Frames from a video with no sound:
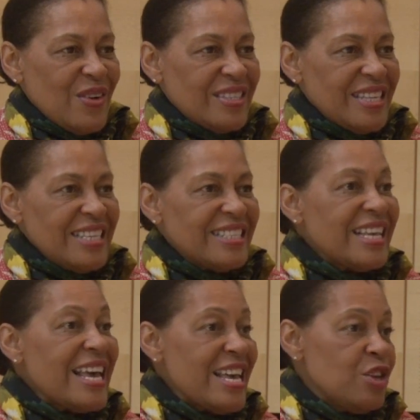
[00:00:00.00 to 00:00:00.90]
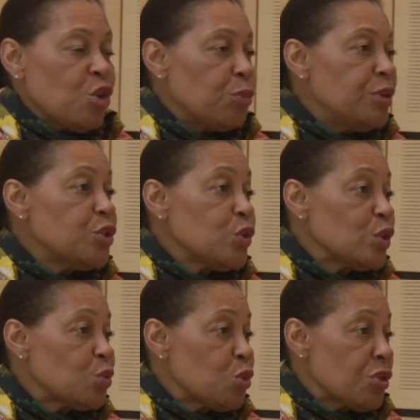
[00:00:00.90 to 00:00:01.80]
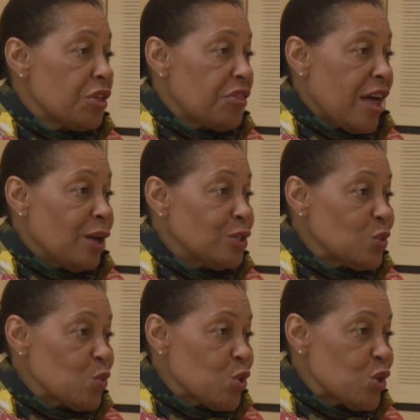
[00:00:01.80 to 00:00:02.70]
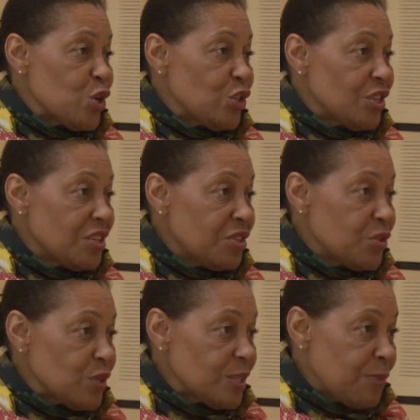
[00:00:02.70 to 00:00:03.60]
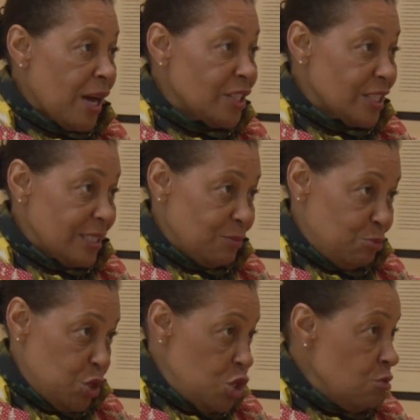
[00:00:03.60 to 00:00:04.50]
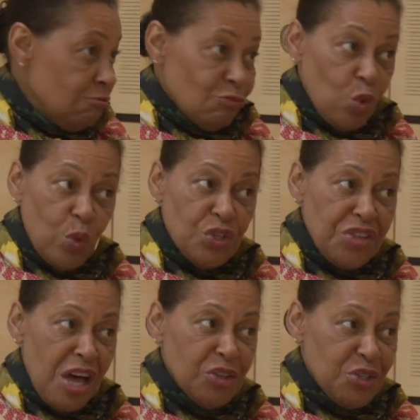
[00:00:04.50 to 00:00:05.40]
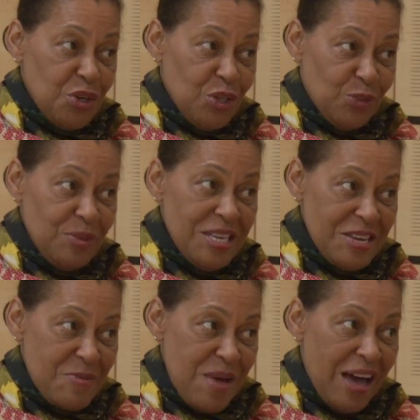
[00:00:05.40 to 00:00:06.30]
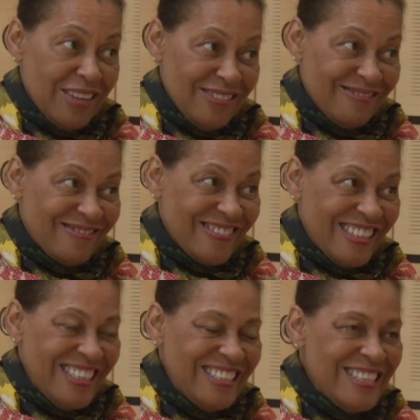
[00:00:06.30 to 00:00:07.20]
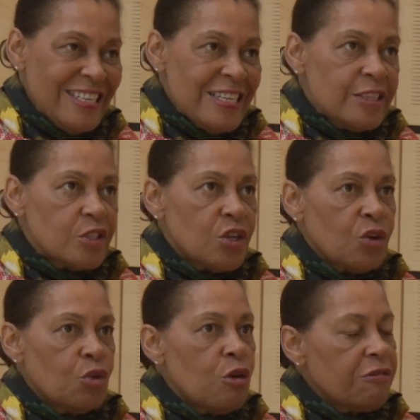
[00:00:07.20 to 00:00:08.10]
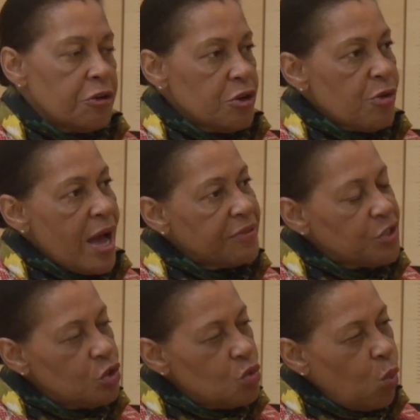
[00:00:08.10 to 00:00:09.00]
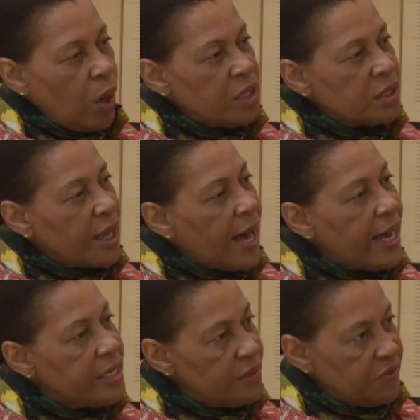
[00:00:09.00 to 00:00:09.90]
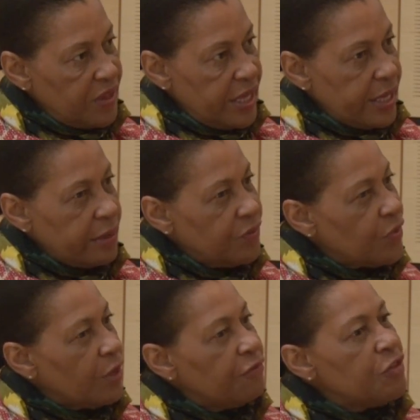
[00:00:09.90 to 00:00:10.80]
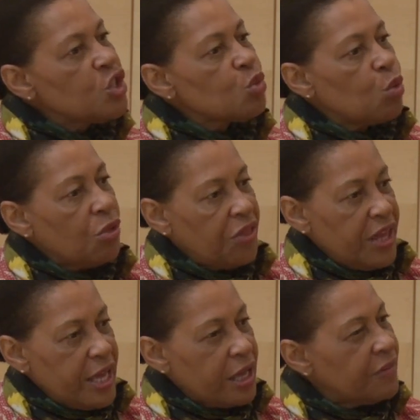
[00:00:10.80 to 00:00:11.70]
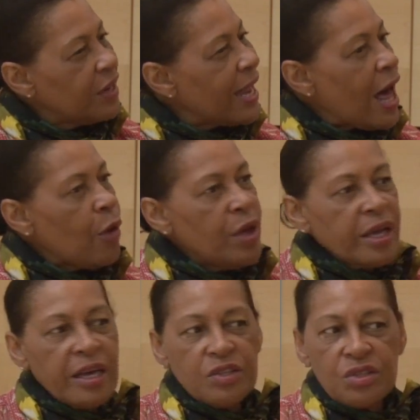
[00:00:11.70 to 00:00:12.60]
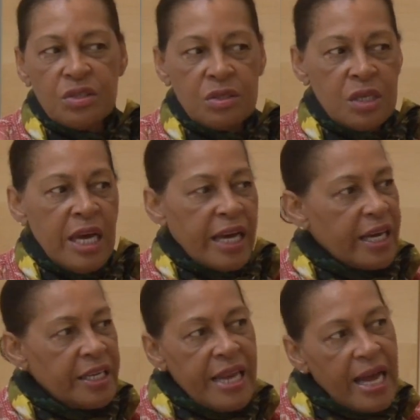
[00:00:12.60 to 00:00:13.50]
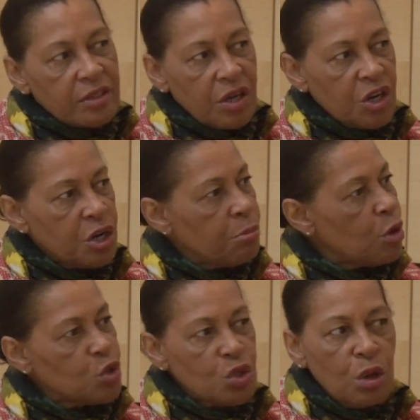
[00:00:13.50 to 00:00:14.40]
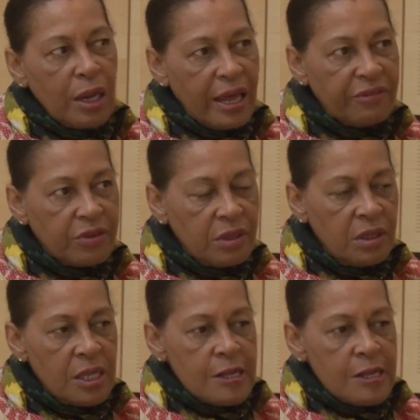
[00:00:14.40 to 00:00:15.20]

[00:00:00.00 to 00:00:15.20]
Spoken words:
as they say, a picture is worth 1,000 words, and then the response could be, which 1,000 are you speaking about, right? So photographs do one kind of thing, a visual thing, of allowing us to connect on an emotional level